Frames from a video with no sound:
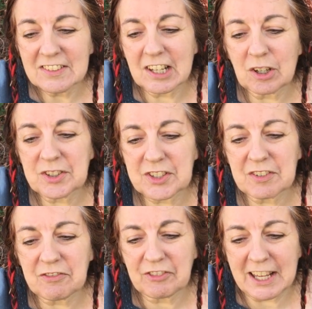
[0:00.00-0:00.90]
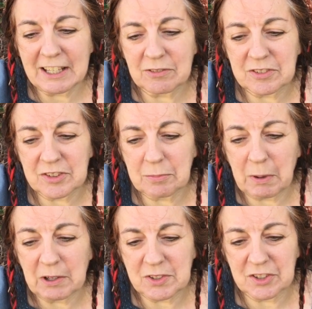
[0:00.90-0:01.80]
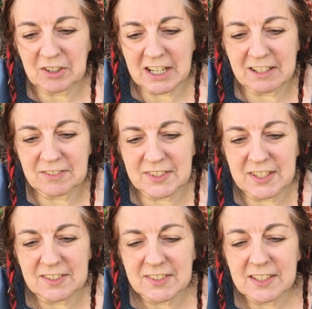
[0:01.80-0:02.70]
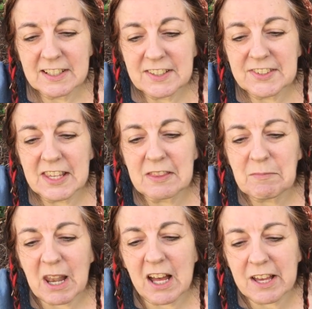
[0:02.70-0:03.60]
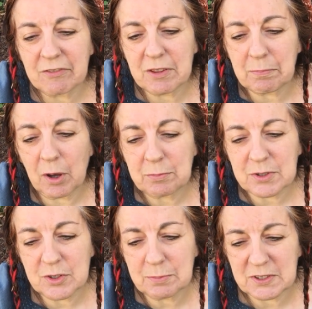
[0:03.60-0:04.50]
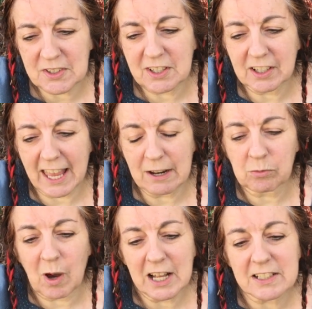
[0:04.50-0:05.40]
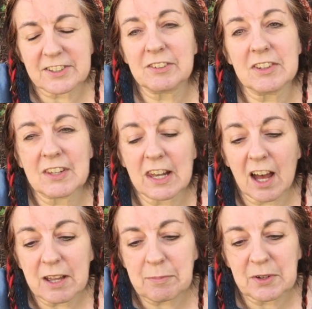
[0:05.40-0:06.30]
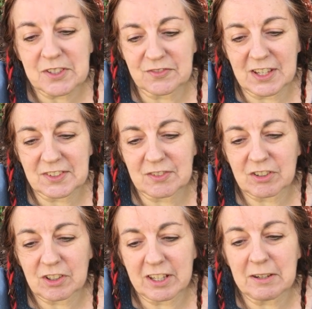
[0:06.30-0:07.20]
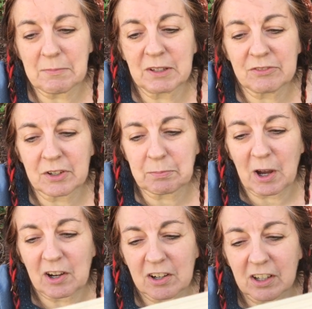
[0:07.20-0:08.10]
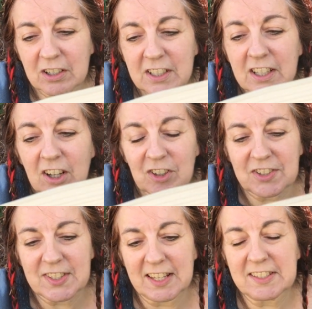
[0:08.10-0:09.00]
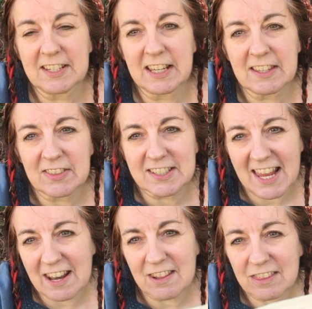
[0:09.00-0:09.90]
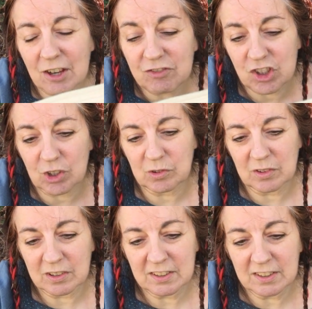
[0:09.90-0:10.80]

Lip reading: "The Lost and Found," the poster announces. "See them live with pop superstar Ked Wilder at the Libraries Festival in Milford Park on Saturday, the 10th of June.